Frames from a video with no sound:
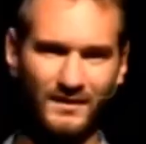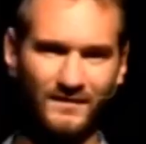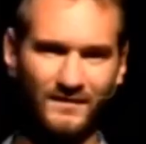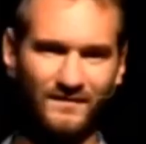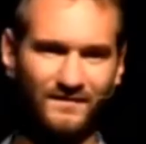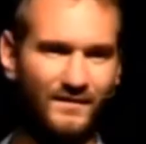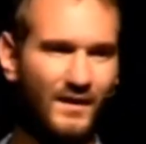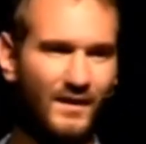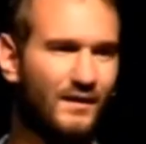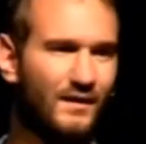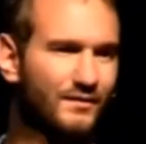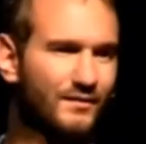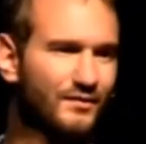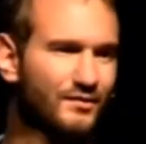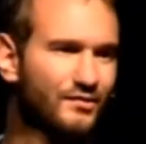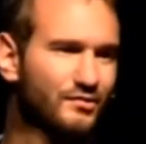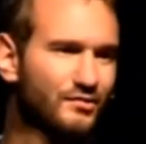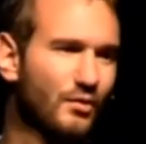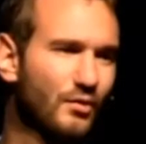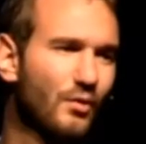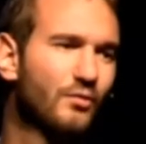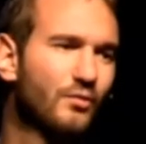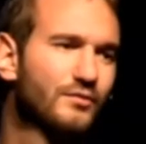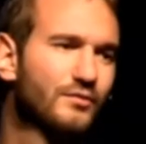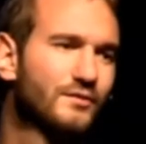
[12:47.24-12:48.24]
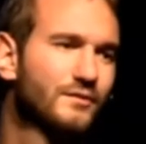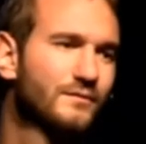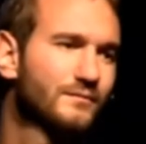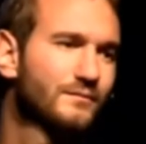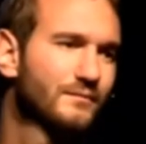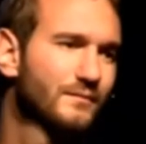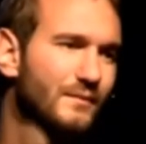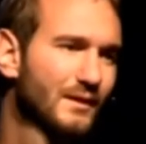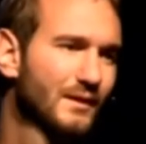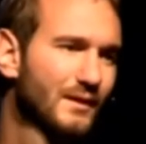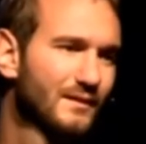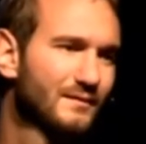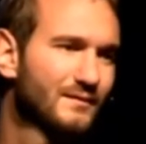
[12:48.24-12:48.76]
their fathers told them
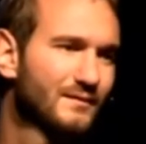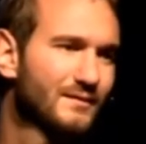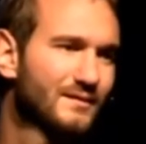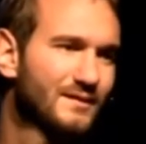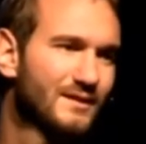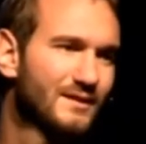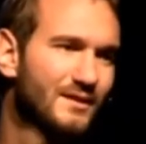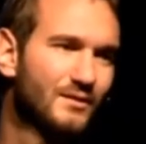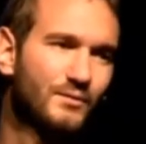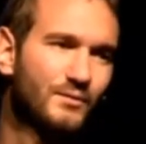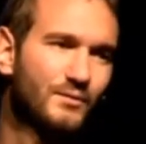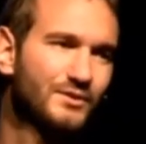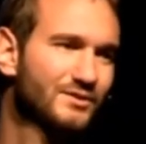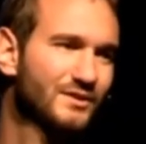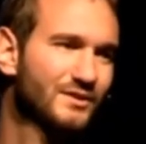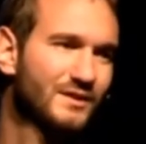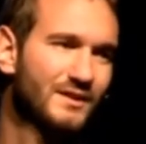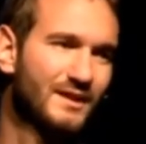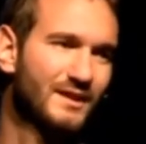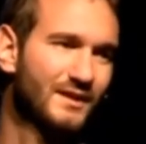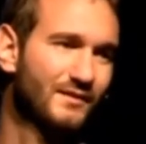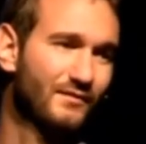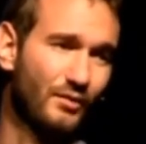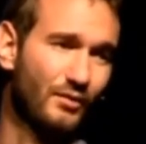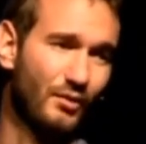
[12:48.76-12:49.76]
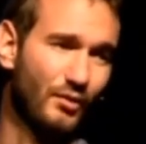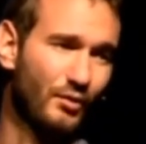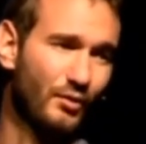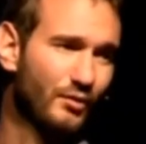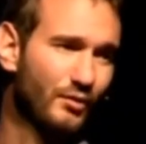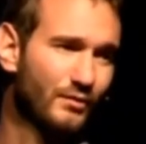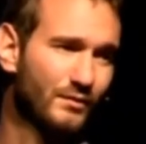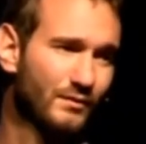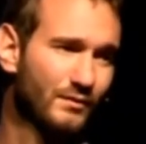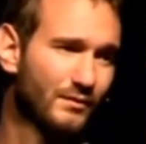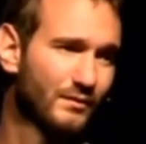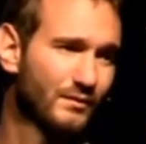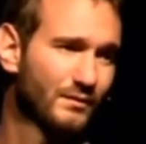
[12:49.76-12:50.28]
that they wish they never heard.